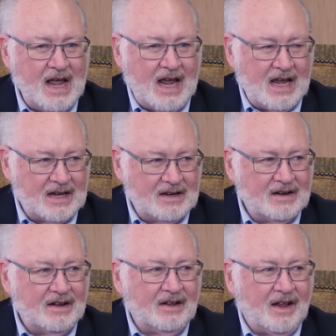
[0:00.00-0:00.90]
in
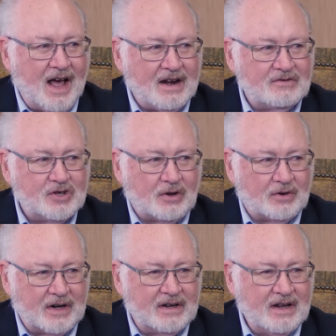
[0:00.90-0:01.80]
a lot of
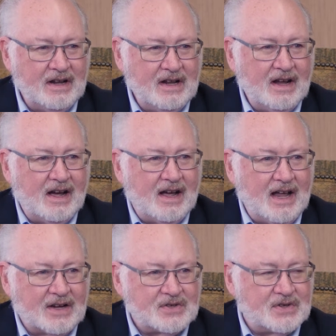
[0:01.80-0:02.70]
children, uh,
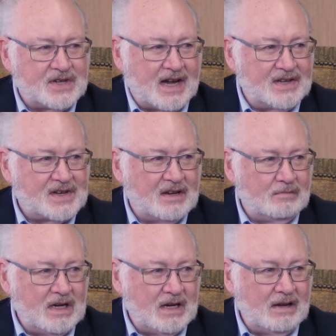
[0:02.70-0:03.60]
exercise can
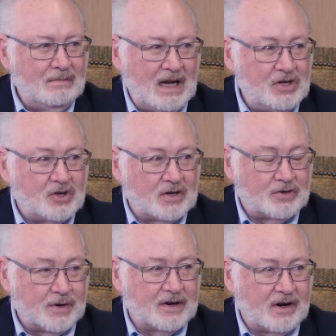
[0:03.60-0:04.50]
be a major
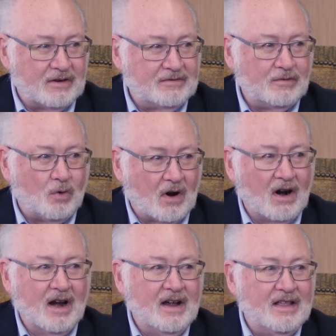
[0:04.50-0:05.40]
trigger
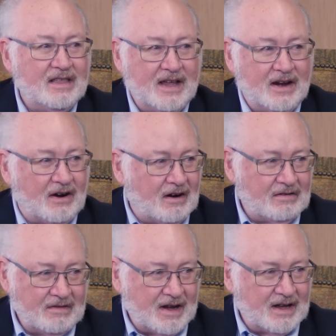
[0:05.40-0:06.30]
for their
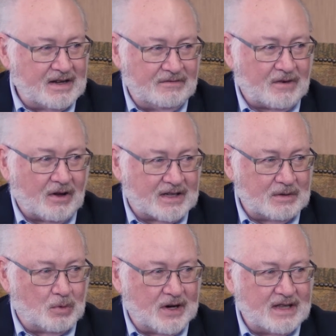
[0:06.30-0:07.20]
uh, difficulty
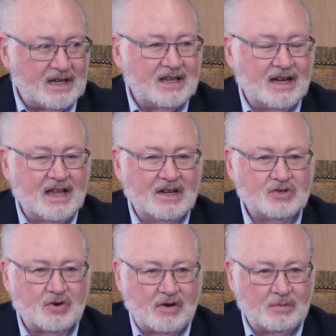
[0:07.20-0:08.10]
breathing. They get
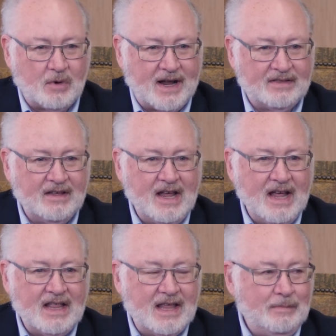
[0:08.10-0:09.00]
short of breath.
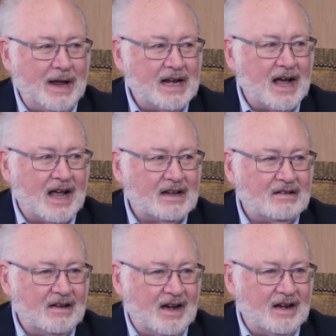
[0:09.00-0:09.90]
They may not
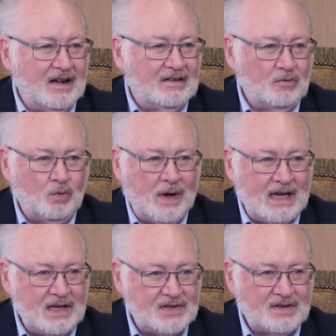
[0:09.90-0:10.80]
uh,
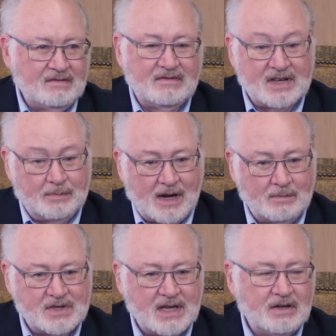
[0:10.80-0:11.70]
wheeze,
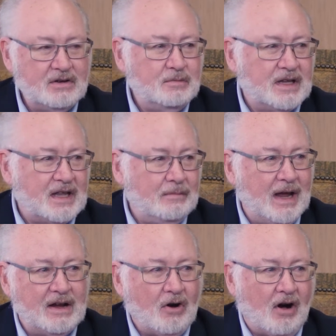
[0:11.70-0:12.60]
sometimes they do, but they
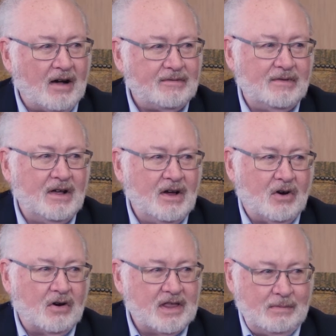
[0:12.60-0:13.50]
may cough
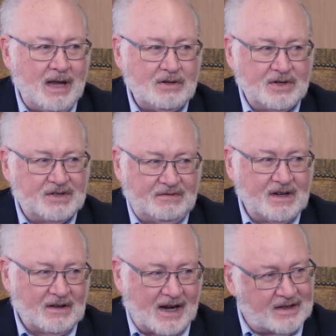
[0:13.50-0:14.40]
or they may just
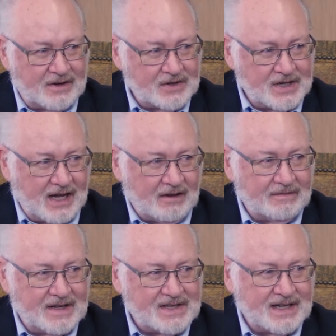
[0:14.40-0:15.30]
feel like there's an
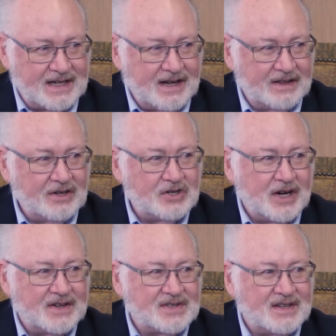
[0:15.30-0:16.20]
elephant sitting on their
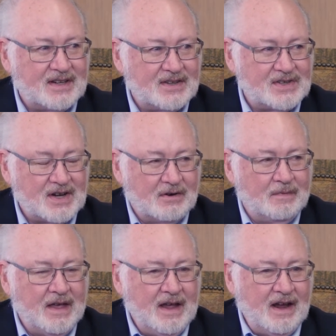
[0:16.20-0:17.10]
chest. And so
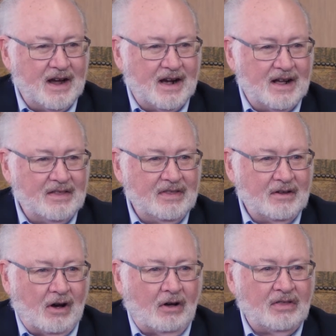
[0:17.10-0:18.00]
uh,
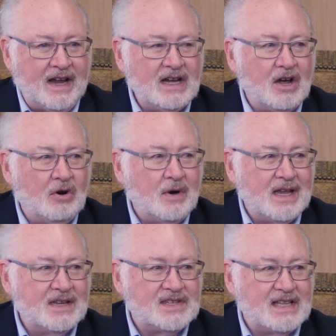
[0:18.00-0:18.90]
all they know
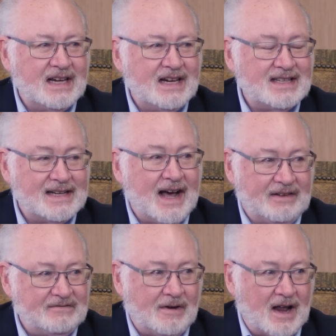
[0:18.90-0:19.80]
is that it's
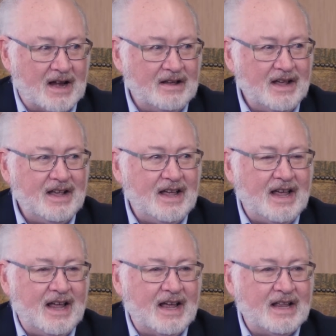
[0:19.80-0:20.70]
not fun.
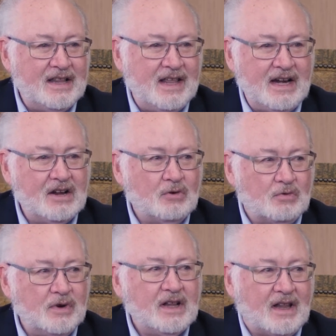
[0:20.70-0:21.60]
And they don't
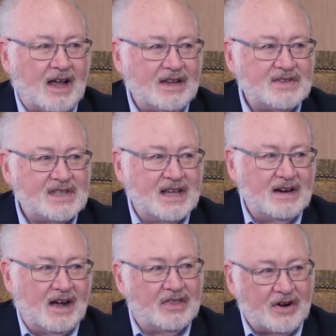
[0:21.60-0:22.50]
realize that
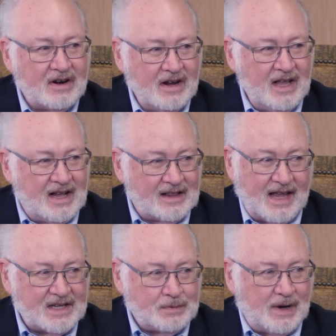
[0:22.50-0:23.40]
other
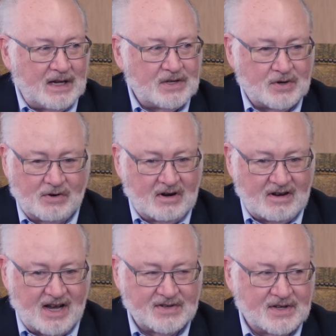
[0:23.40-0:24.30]
classmates or
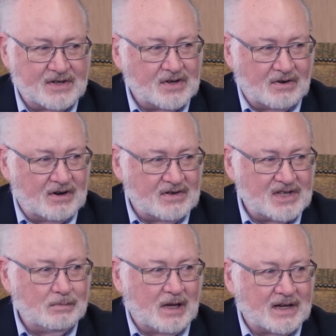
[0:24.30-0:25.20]
cousins or
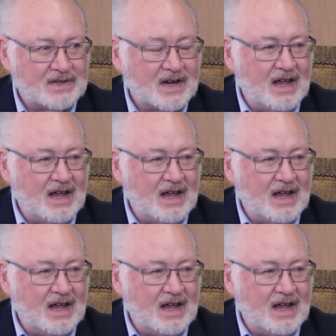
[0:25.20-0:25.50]
siblings